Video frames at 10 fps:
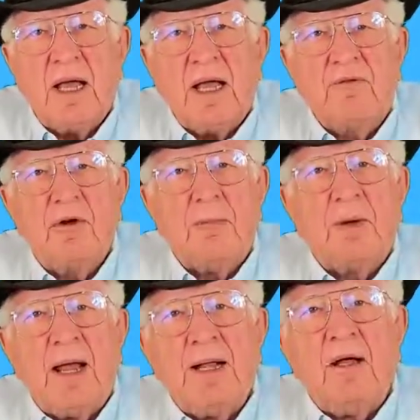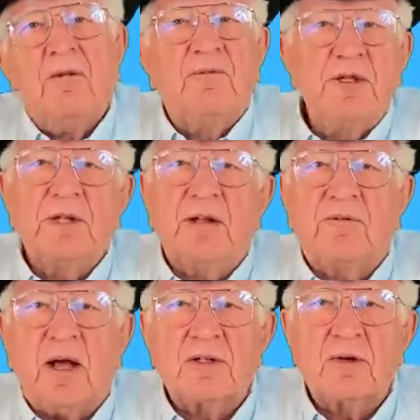If you're planning on visiting
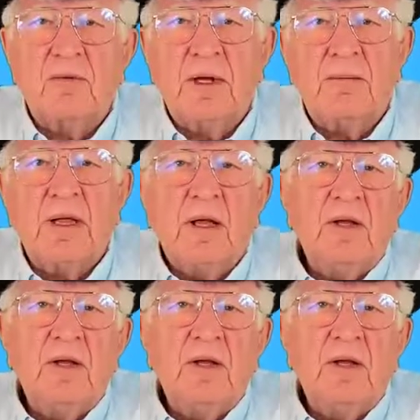Fossil Rim,